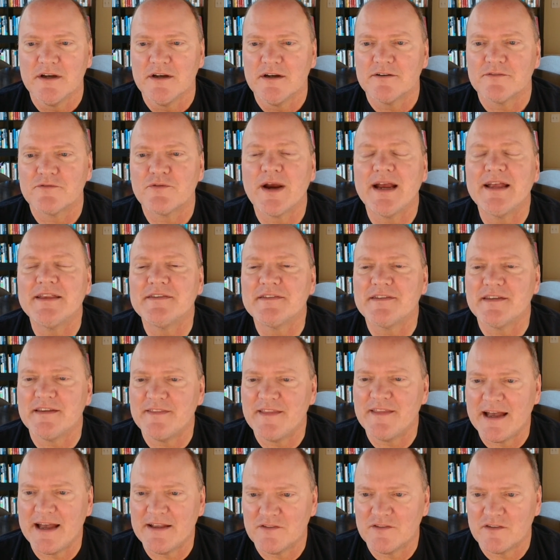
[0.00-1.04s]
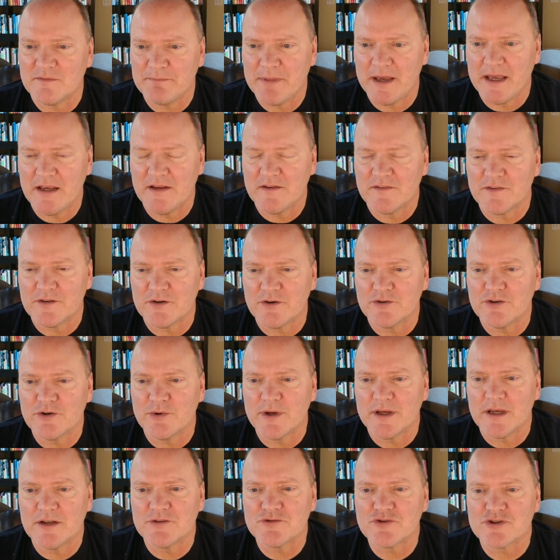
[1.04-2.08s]
friends in that space that are
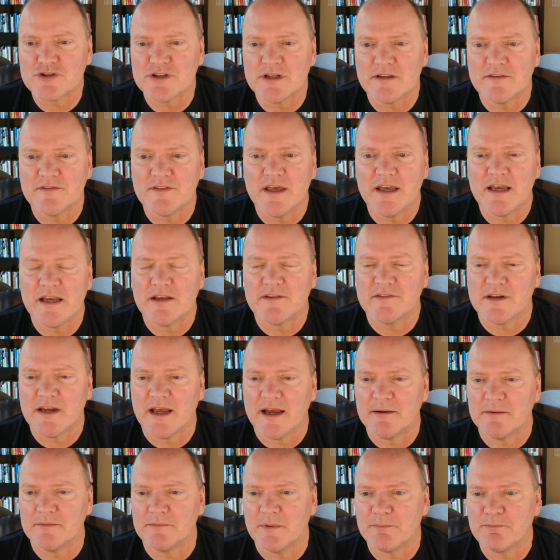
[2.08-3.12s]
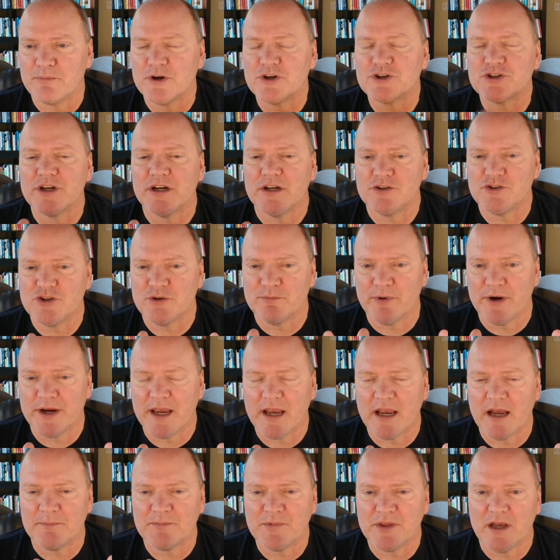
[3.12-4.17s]
doing interesting things, and I appreciated you
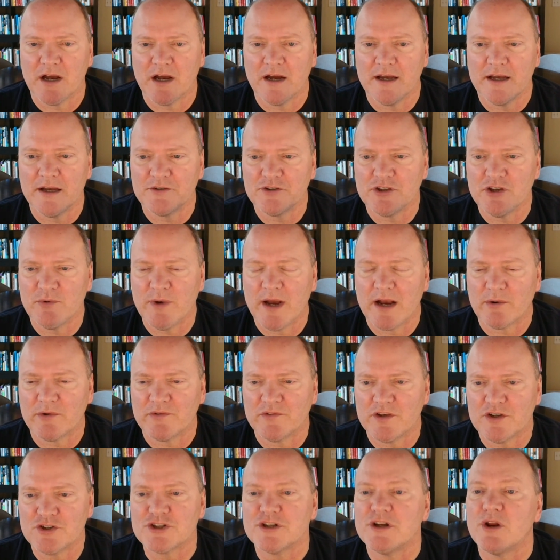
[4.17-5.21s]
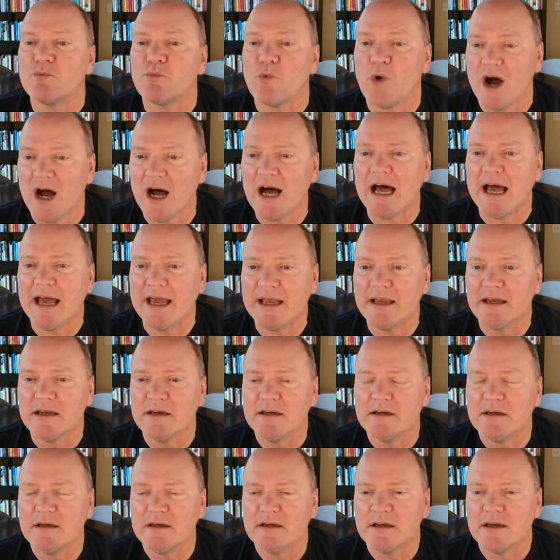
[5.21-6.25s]
bringing up the IonQ acquisition and why.
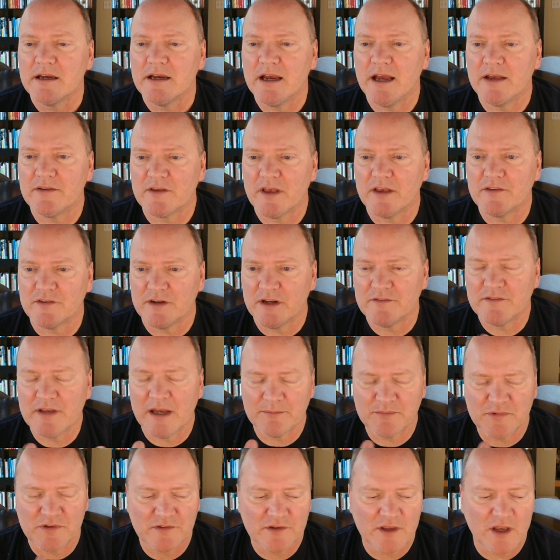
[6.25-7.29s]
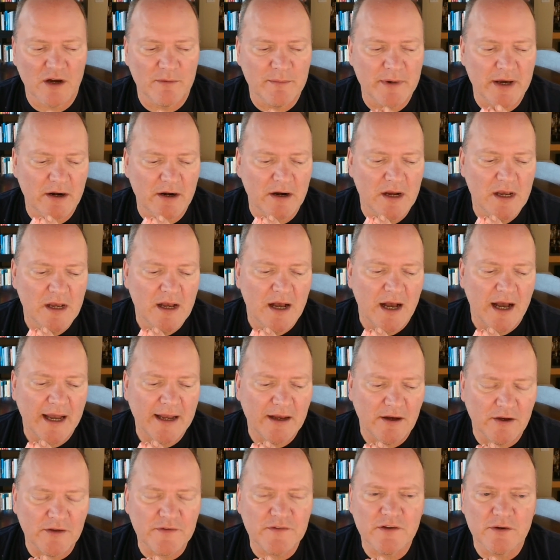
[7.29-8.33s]
as an attempt to scale better. I
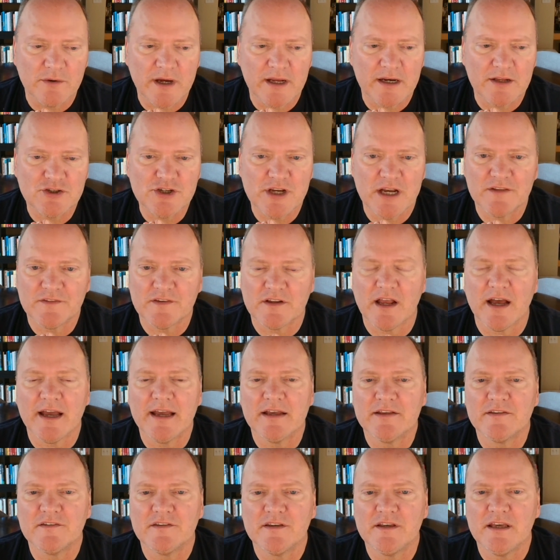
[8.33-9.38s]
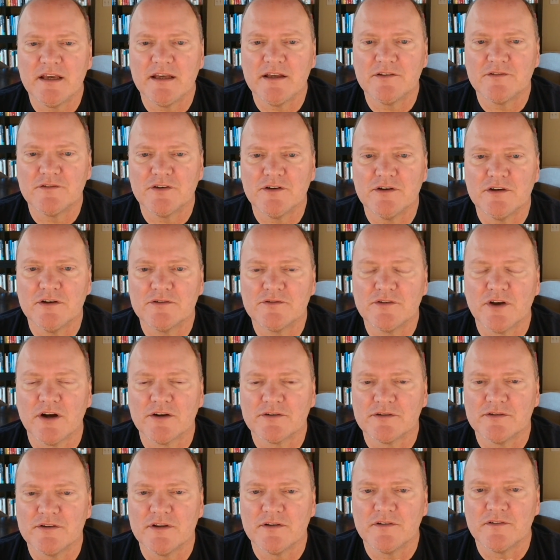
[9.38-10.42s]
also got a chance at ISC to
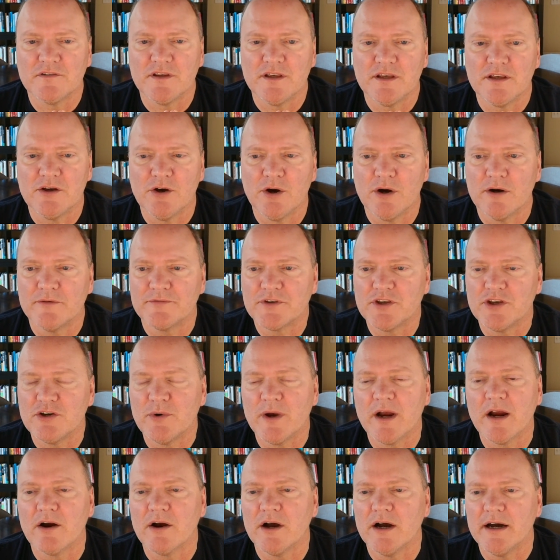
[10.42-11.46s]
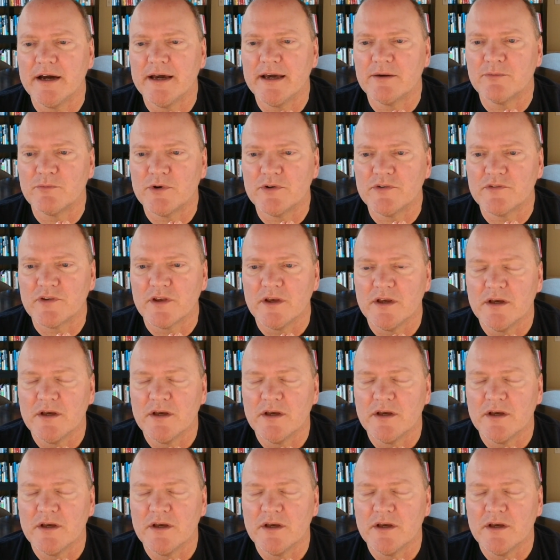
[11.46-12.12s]
talk to the CEO of QERA and was